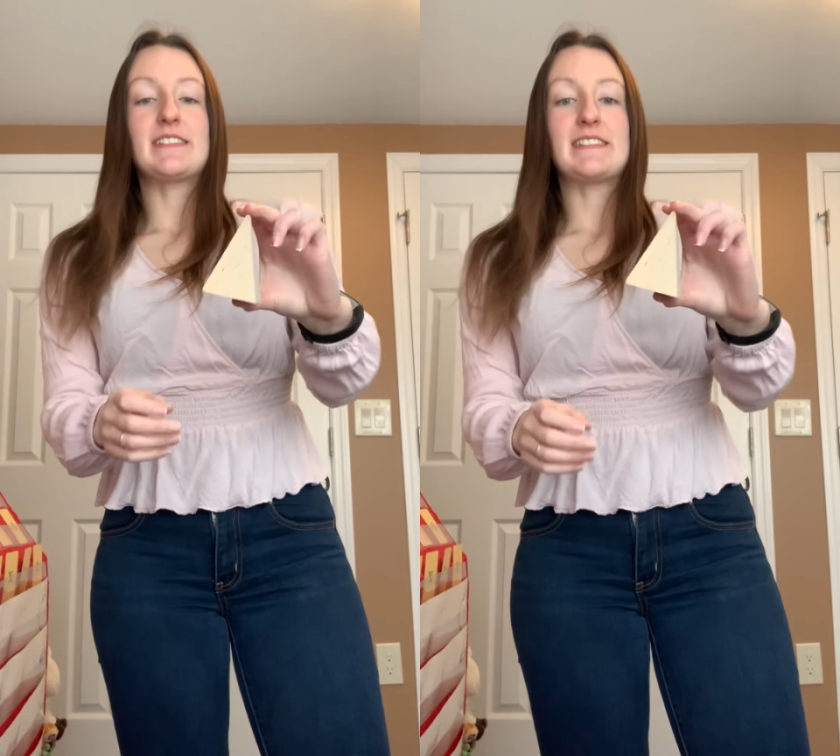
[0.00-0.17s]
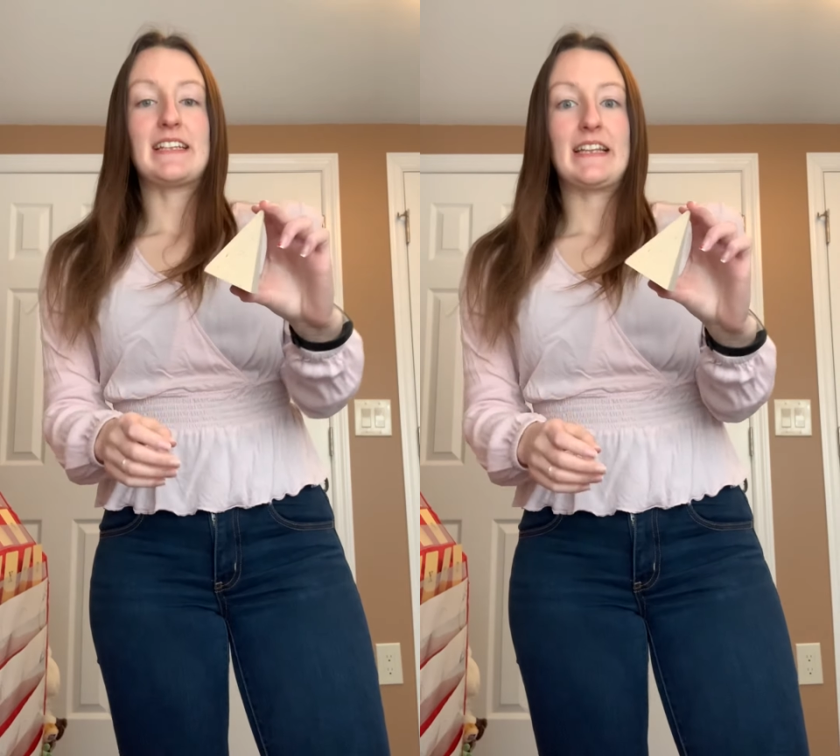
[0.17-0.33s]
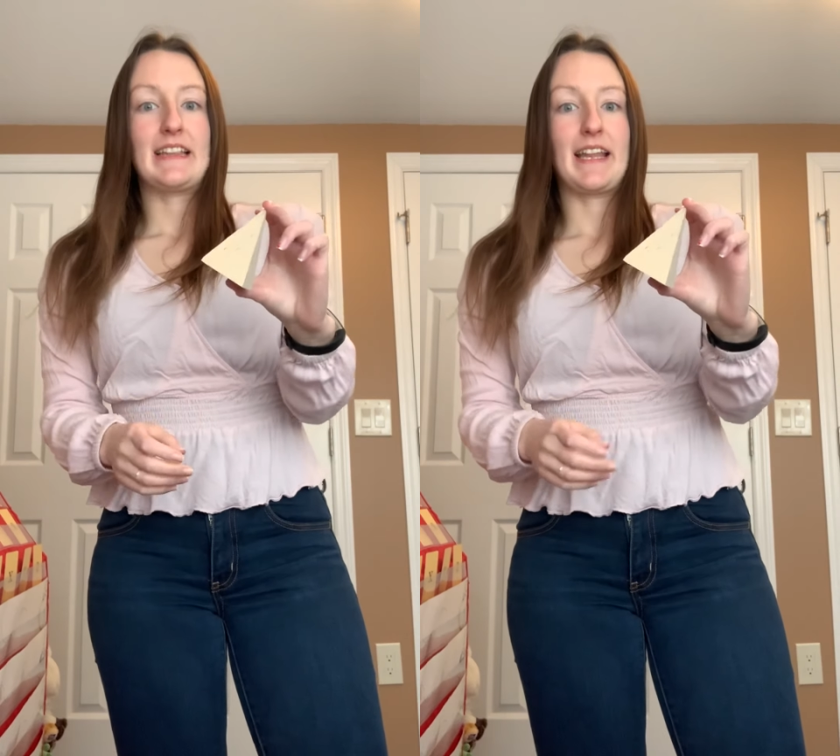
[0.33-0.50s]

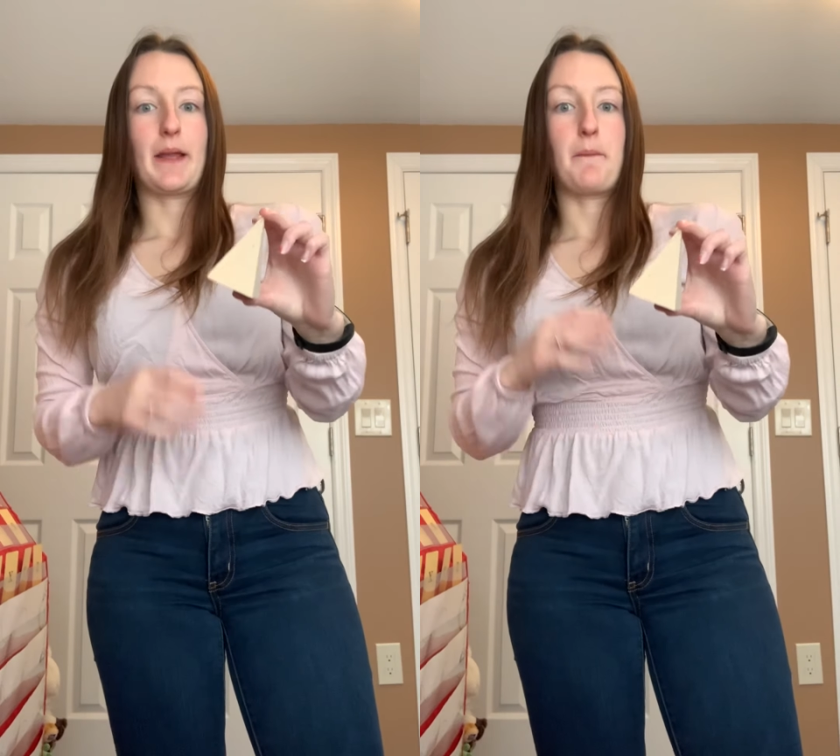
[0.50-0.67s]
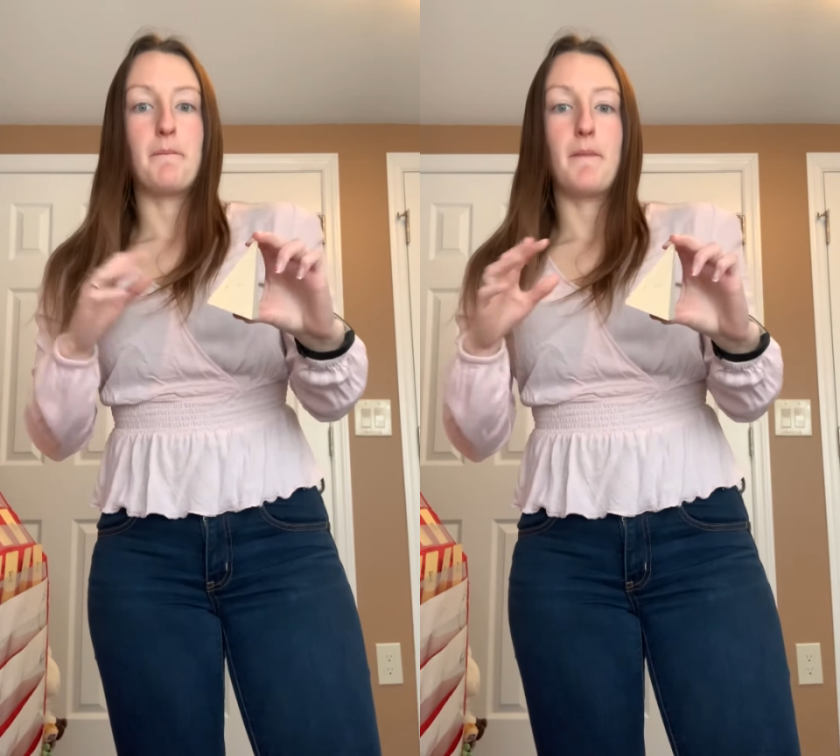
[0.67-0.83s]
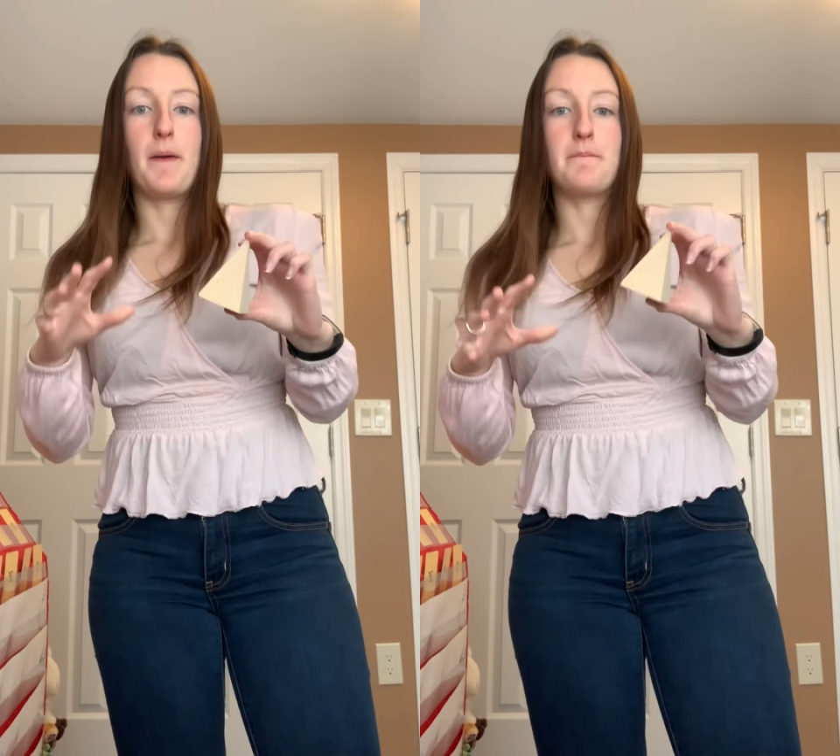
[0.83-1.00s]
seen like
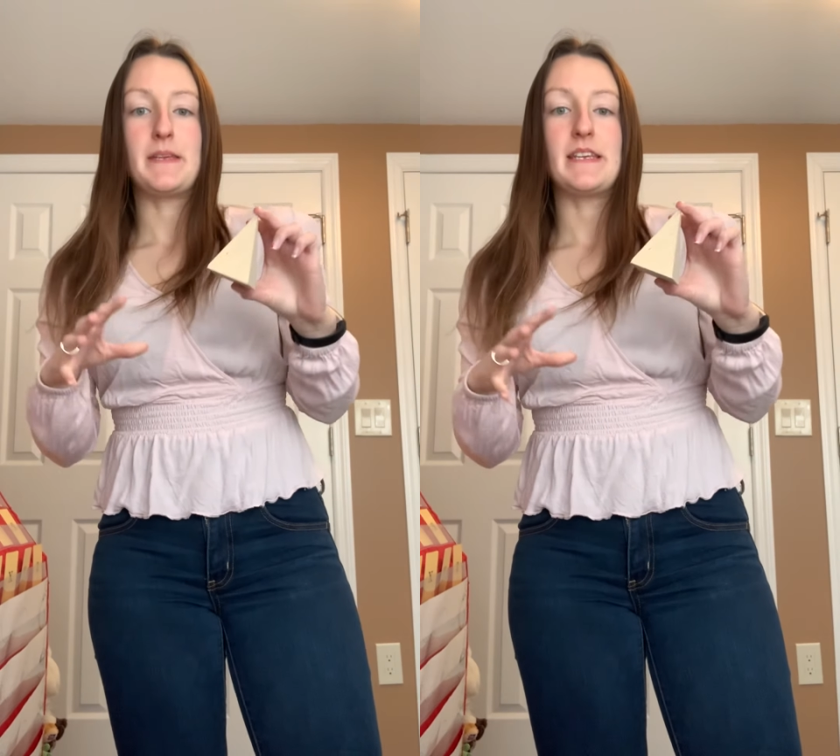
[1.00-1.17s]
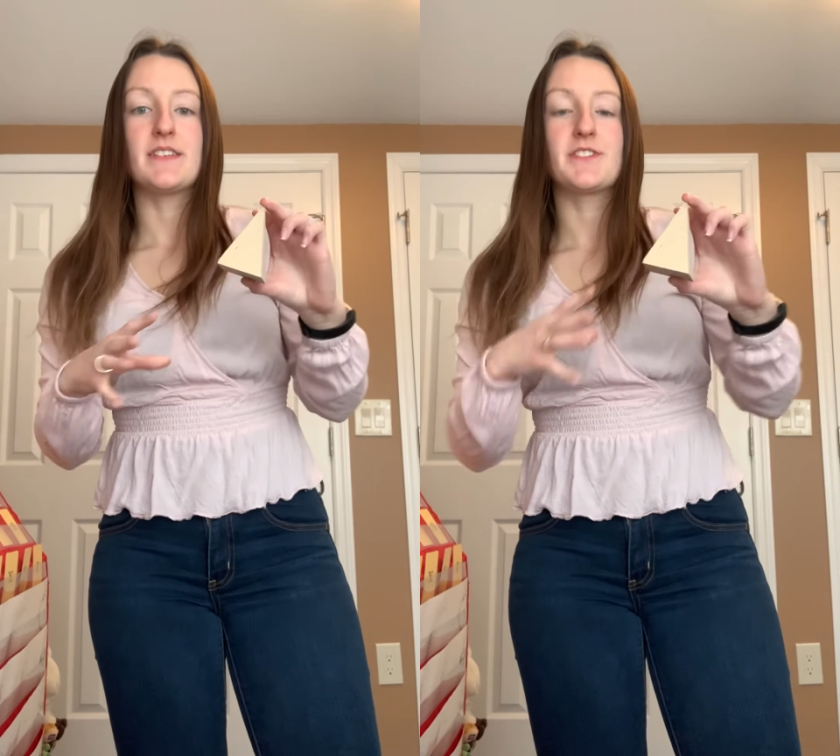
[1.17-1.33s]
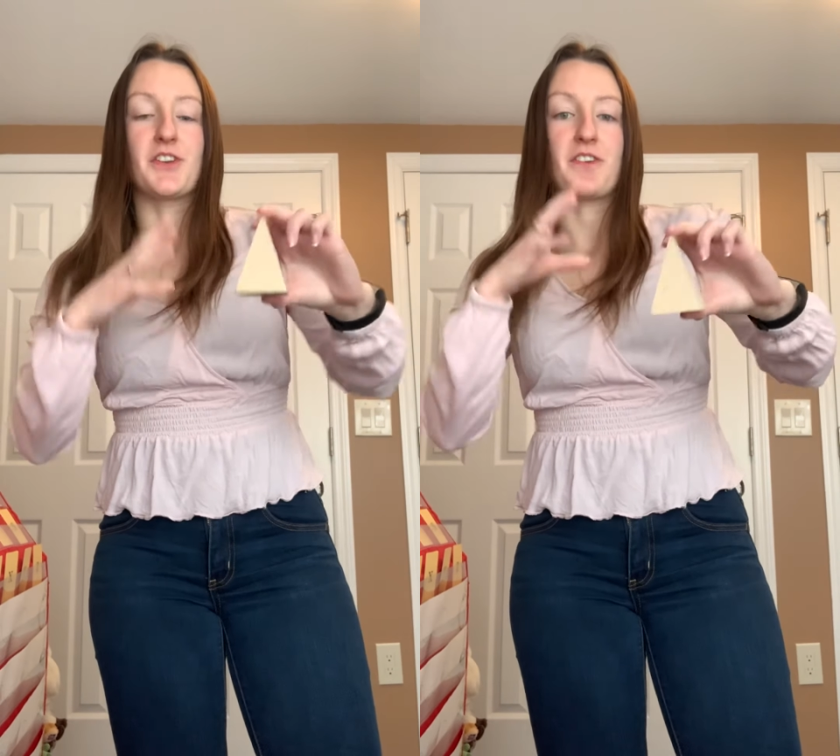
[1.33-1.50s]
mummies or